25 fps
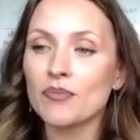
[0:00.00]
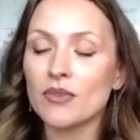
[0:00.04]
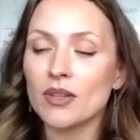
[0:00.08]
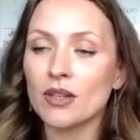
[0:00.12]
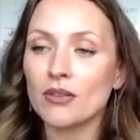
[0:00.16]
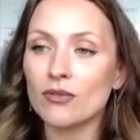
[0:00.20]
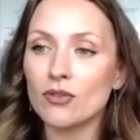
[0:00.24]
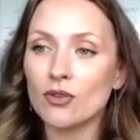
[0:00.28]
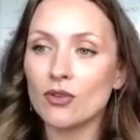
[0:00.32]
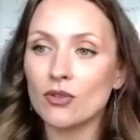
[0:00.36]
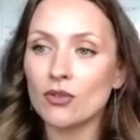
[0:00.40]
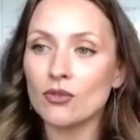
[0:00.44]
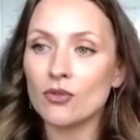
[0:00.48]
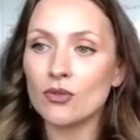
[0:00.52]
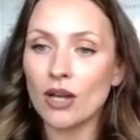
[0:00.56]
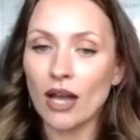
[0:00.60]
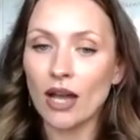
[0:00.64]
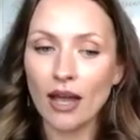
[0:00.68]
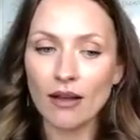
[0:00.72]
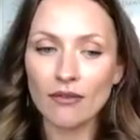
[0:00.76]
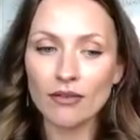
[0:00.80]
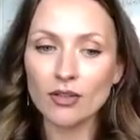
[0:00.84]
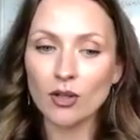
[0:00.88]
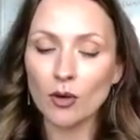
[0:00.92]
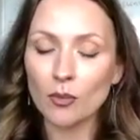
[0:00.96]
If you
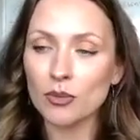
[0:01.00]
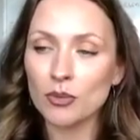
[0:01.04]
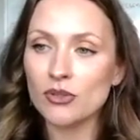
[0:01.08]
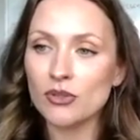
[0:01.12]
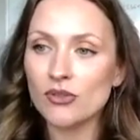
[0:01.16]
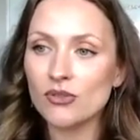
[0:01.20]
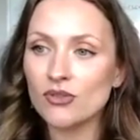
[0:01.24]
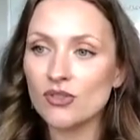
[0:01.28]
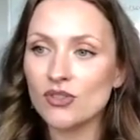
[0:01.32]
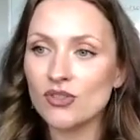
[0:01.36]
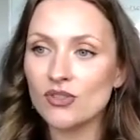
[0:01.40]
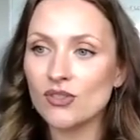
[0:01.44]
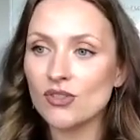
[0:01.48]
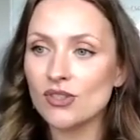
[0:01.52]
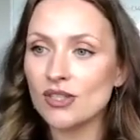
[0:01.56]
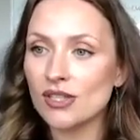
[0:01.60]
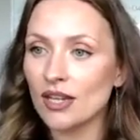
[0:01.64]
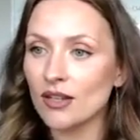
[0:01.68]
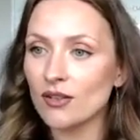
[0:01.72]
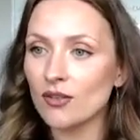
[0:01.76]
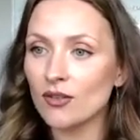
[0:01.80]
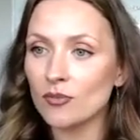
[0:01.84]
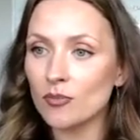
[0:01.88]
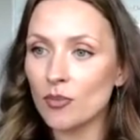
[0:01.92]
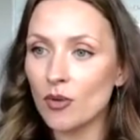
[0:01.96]
have an opportunity to
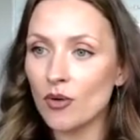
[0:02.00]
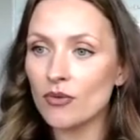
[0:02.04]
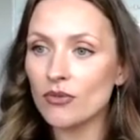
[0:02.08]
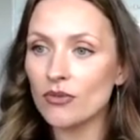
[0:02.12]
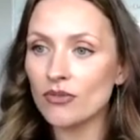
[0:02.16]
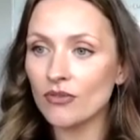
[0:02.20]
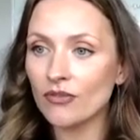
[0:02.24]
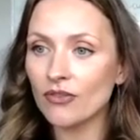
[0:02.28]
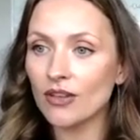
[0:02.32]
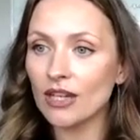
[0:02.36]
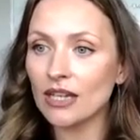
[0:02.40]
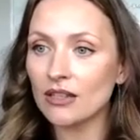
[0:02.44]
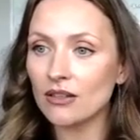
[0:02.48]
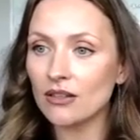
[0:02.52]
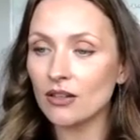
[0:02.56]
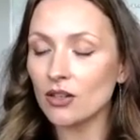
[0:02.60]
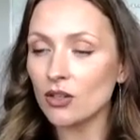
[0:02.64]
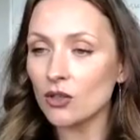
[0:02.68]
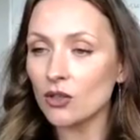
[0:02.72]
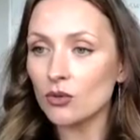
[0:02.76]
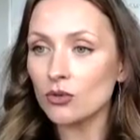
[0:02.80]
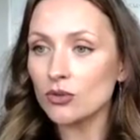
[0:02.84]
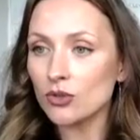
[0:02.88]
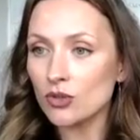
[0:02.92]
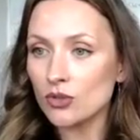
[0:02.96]
stand on both feet,
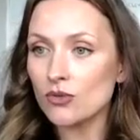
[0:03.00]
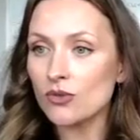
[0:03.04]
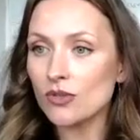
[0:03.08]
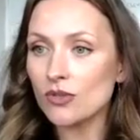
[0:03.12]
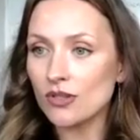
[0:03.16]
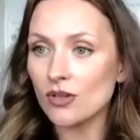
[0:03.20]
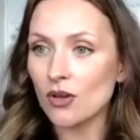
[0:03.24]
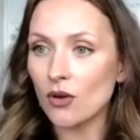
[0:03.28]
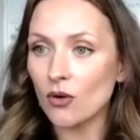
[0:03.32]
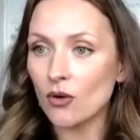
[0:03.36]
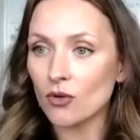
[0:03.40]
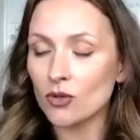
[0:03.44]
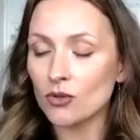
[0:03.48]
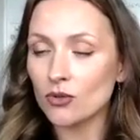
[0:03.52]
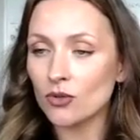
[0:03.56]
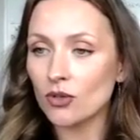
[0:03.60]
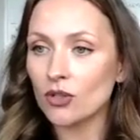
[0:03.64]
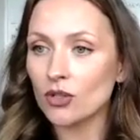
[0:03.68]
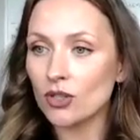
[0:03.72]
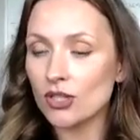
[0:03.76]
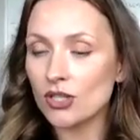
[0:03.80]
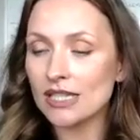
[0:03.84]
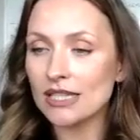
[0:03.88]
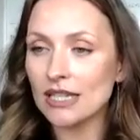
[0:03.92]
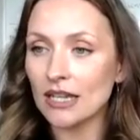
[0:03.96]
you'll do so. You're not
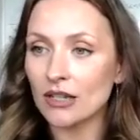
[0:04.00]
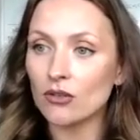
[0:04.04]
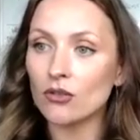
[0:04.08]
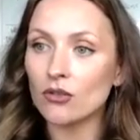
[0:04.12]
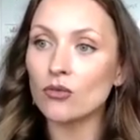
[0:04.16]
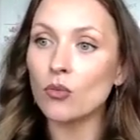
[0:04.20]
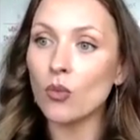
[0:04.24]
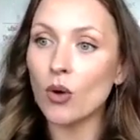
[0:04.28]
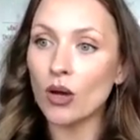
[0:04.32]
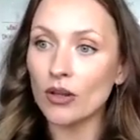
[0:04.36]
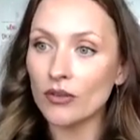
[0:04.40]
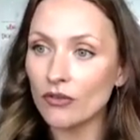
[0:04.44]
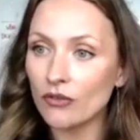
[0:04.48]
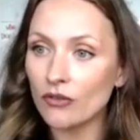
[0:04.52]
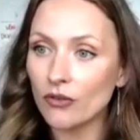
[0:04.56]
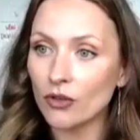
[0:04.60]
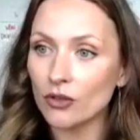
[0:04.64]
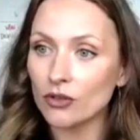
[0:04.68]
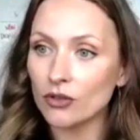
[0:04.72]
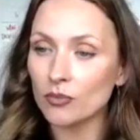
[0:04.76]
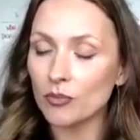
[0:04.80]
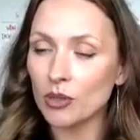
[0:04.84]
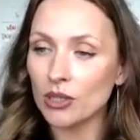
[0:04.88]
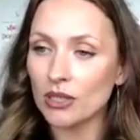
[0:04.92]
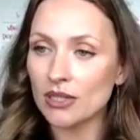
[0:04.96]
going to stand on one
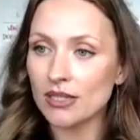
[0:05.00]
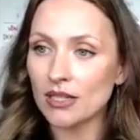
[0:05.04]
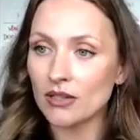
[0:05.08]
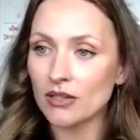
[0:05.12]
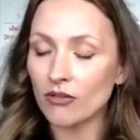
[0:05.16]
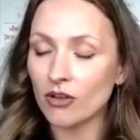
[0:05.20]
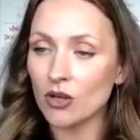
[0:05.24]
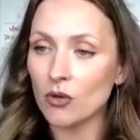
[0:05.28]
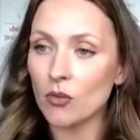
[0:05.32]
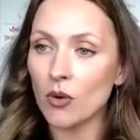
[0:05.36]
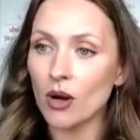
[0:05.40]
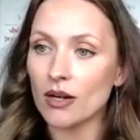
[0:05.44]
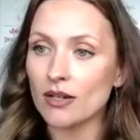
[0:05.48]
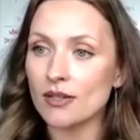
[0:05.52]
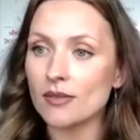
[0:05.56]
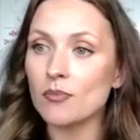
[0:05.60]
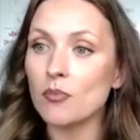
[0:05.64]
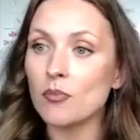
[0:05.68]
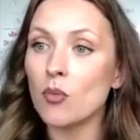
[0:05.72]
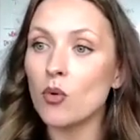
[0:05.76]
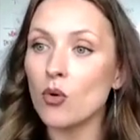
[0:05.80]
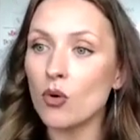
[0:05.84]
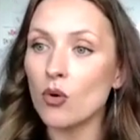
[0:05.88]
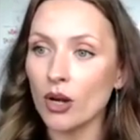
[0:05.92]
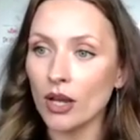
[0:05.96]
foot because it requires
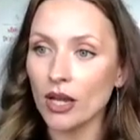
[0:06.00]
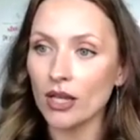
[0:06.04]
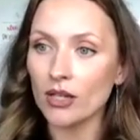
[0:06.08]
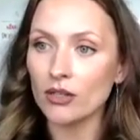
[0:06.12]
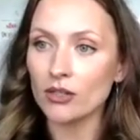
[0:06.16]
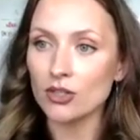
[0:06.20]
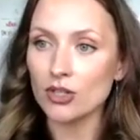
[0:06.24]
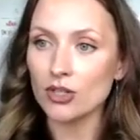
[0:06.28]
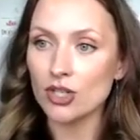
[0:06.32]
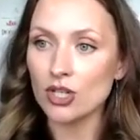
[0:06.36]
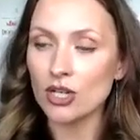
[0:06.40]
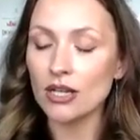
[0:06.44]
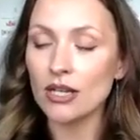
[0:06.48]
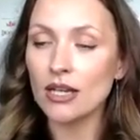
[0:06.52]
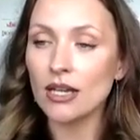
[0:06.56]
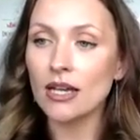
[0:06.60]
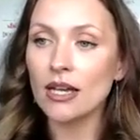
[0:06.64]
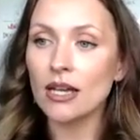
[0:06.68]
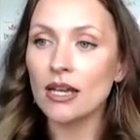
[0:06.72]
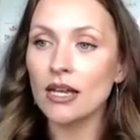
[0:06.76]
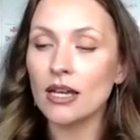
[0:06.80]
more energy.